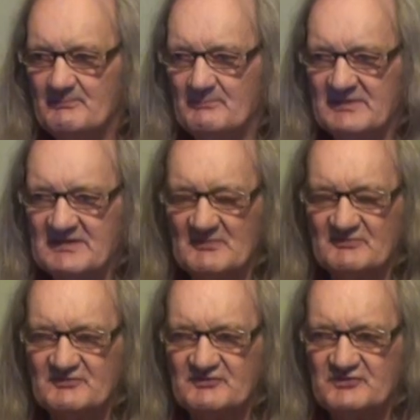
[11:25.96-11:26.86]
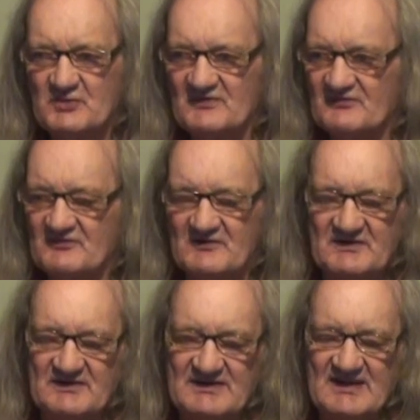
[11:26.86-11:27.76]
becomes twisted
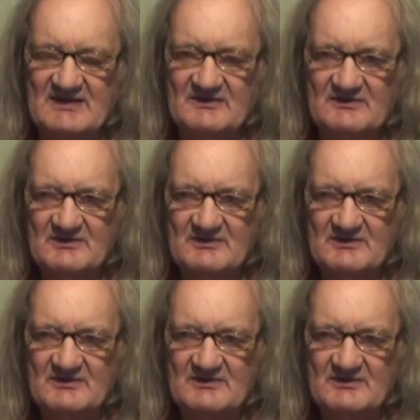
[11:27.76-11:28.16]
in the end.